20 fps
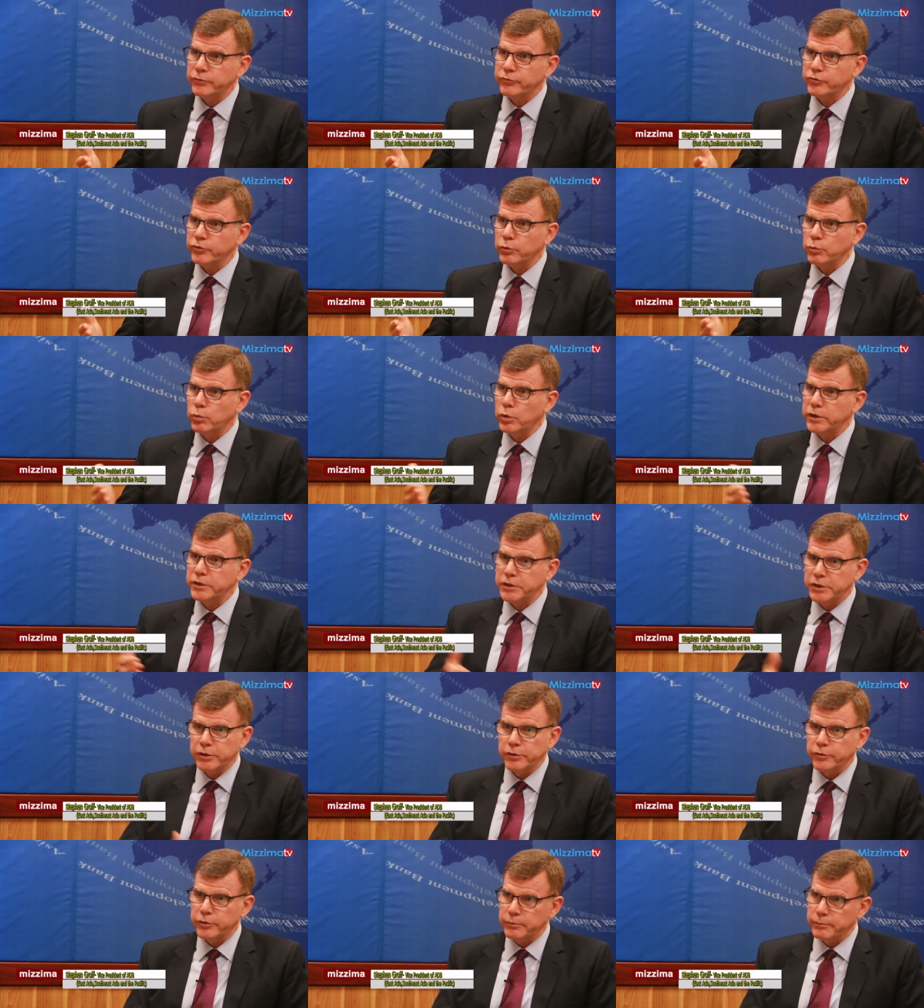So one
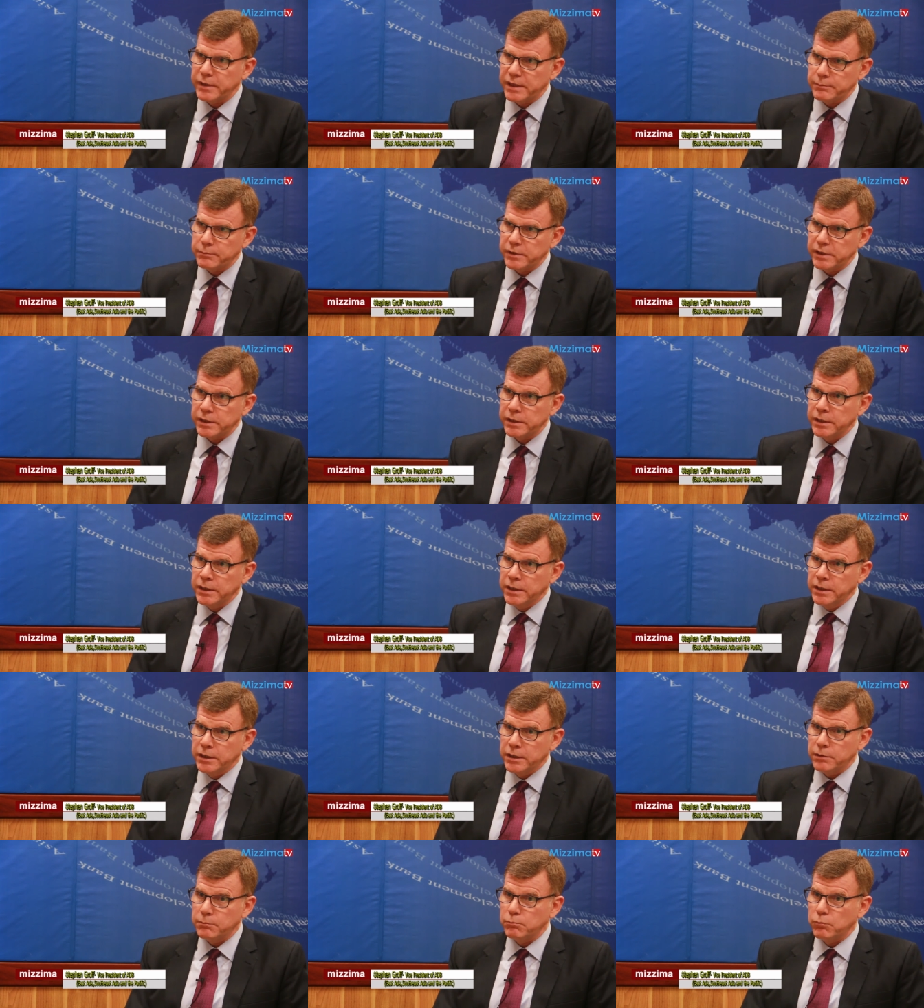year there may be
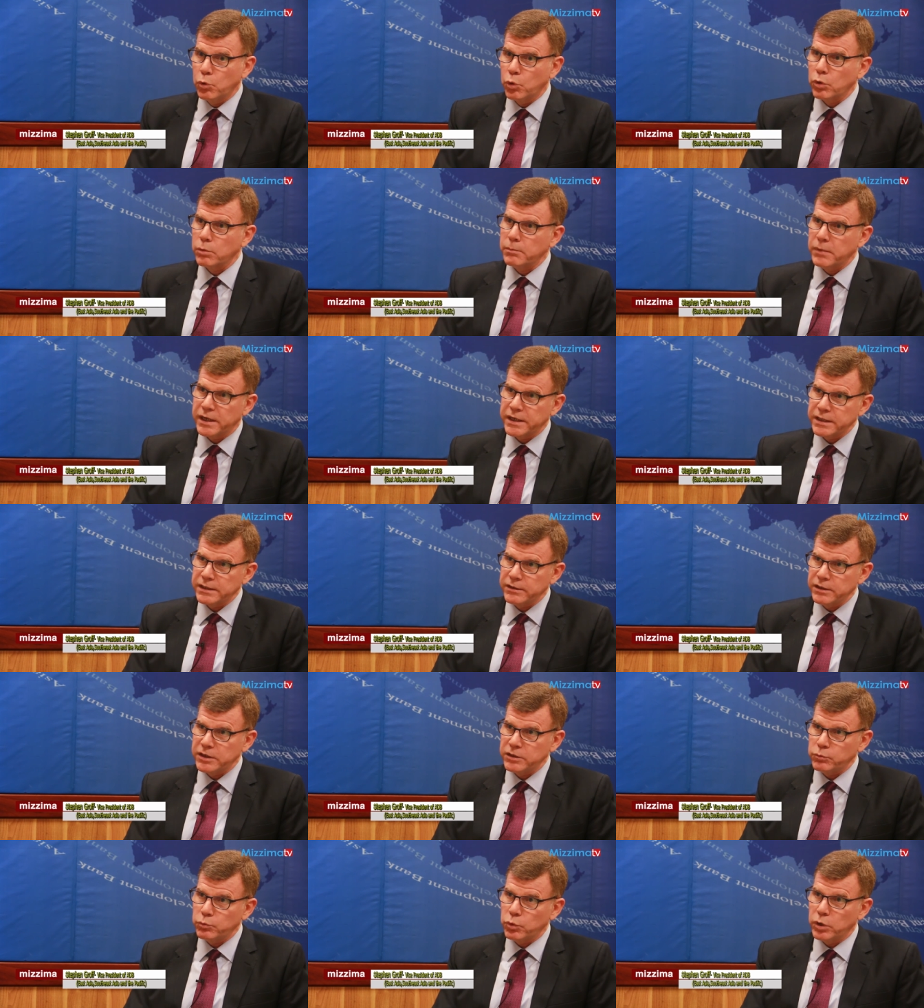more money
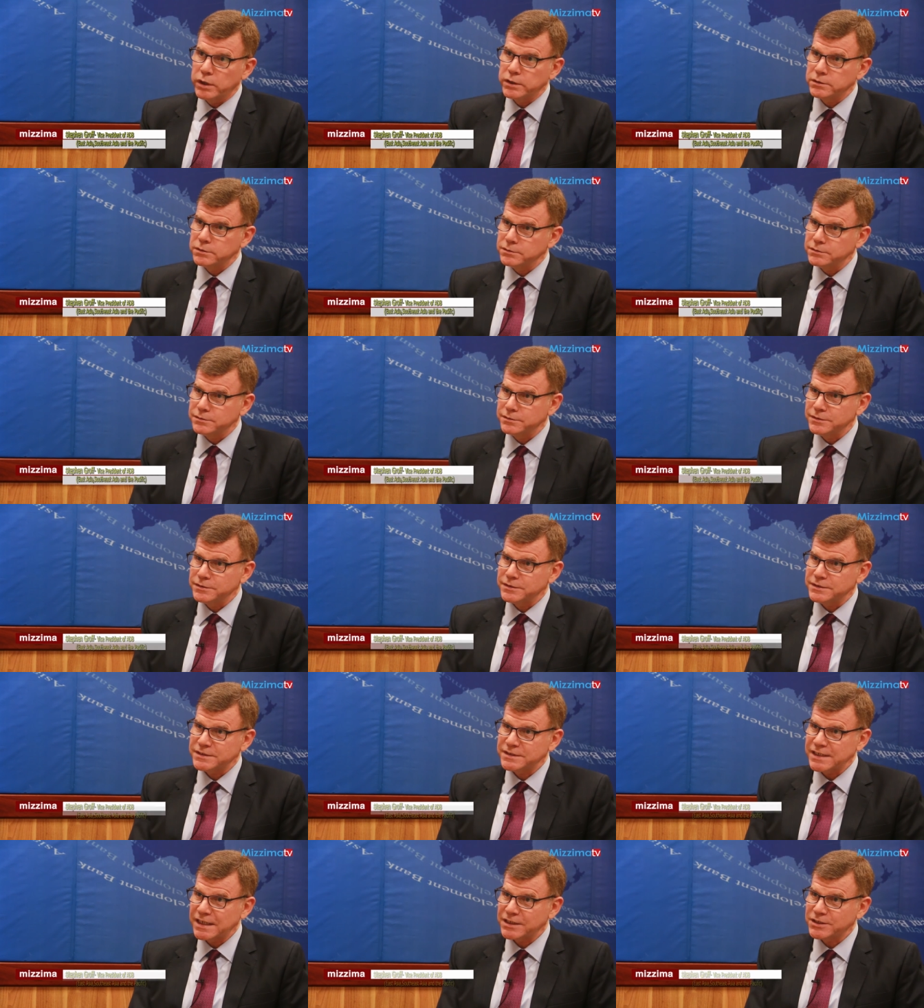in one
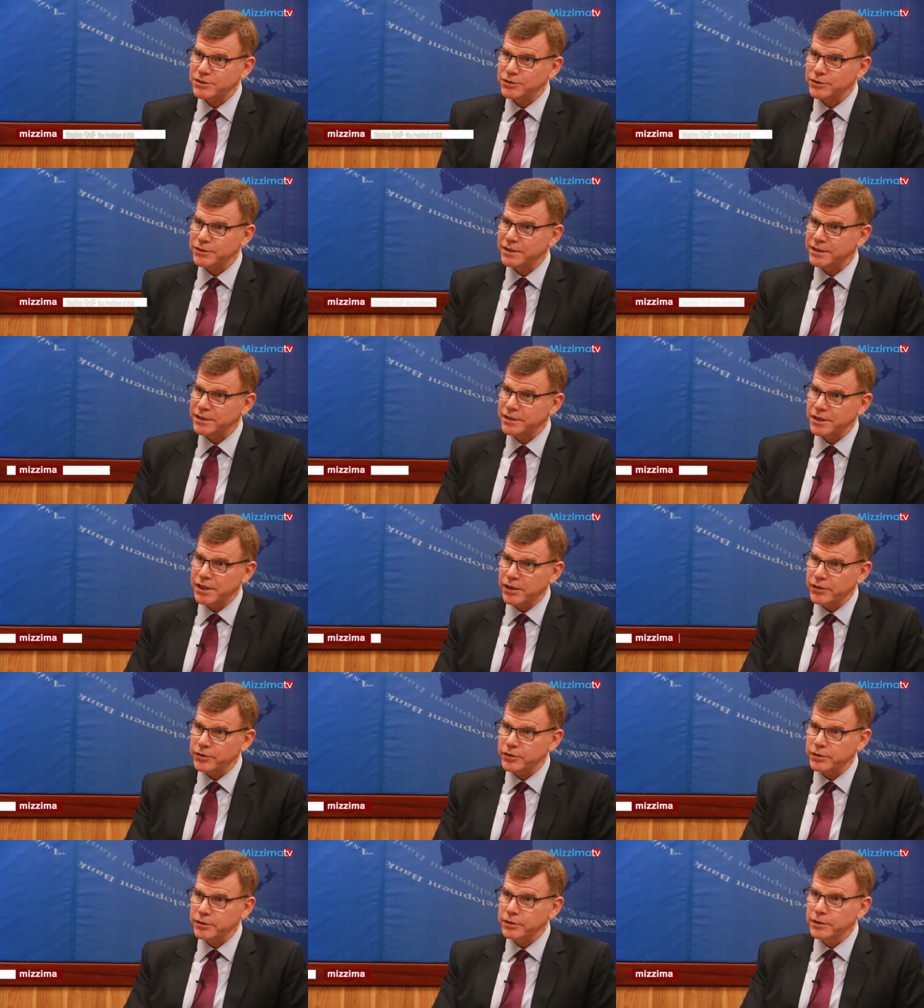sector than
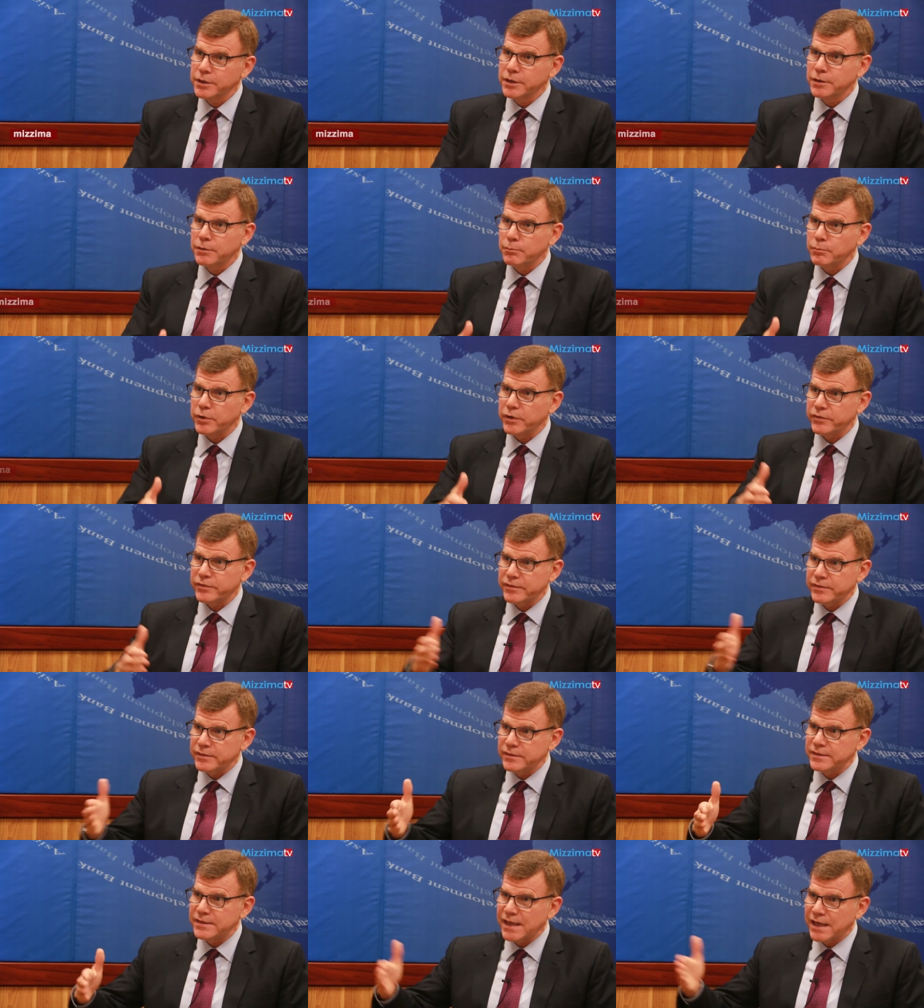another, but
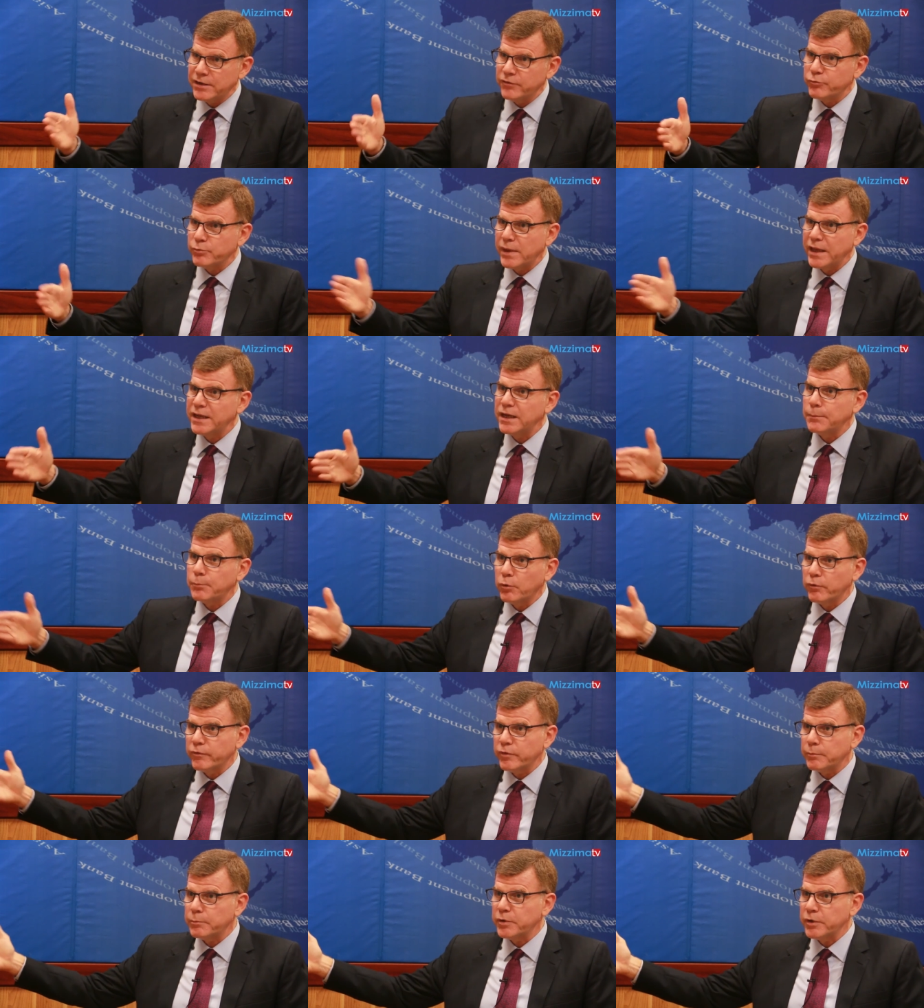that is made up
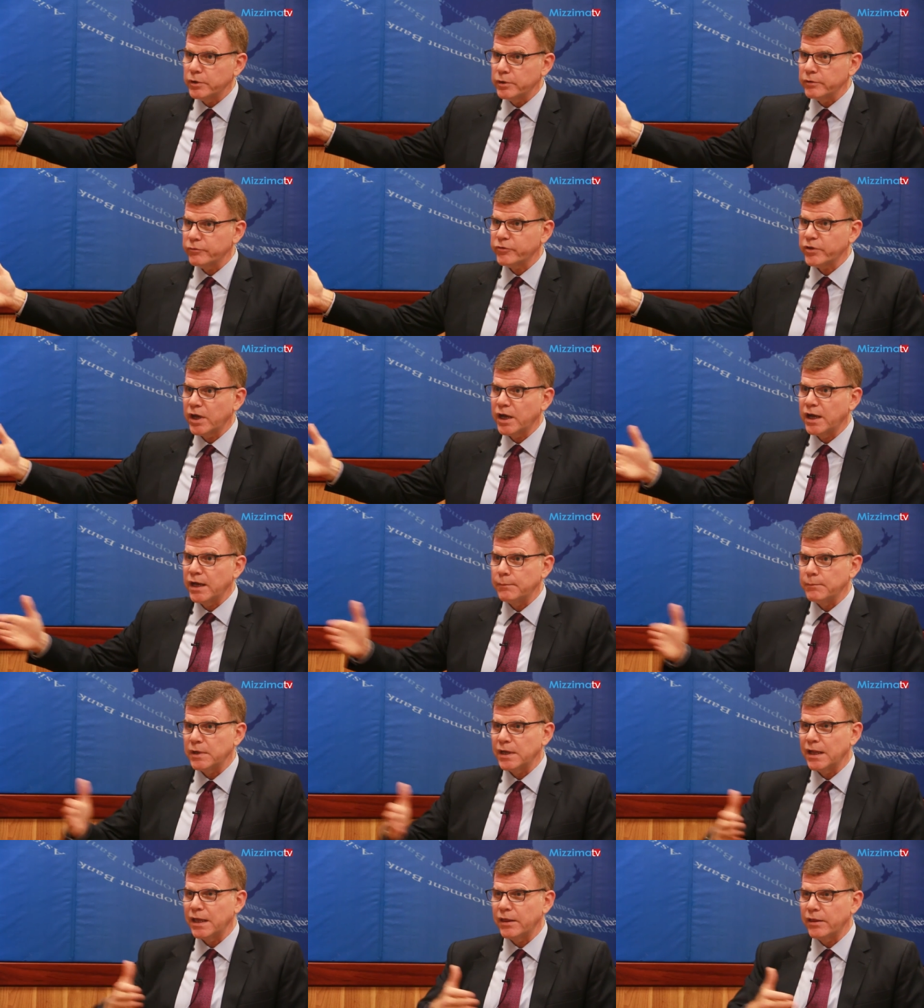over the period of
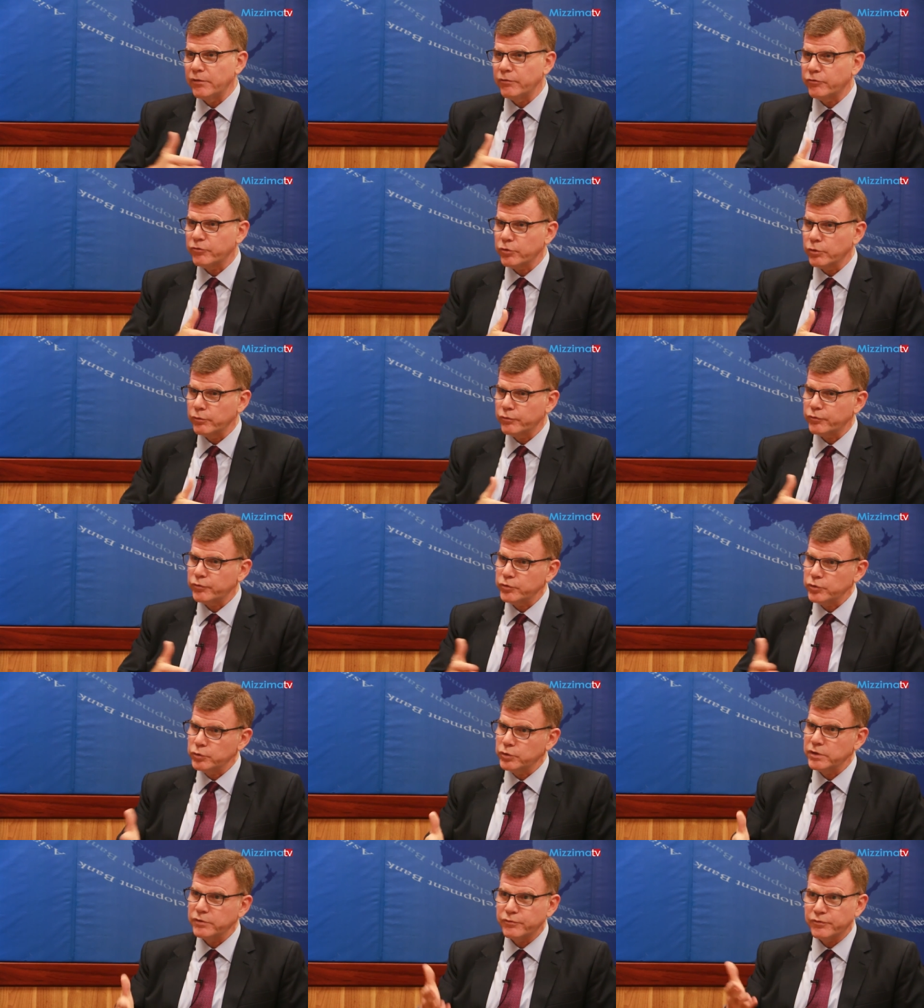time. And, and so
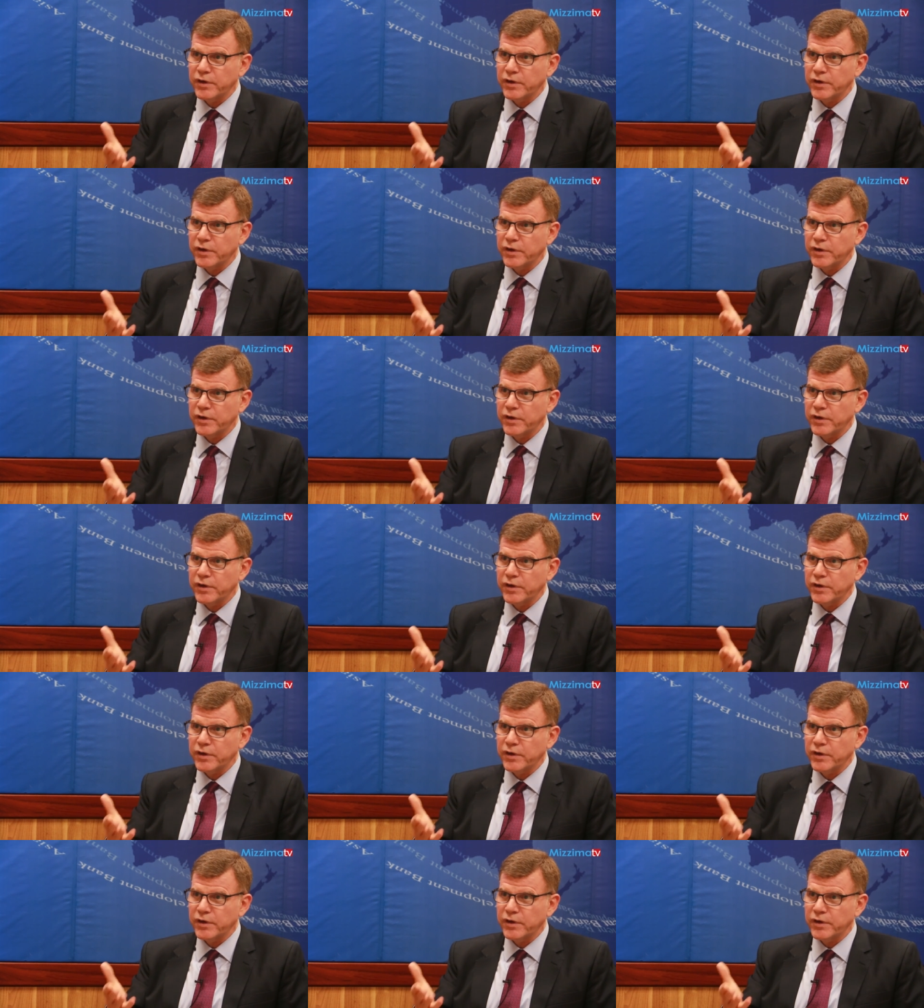you can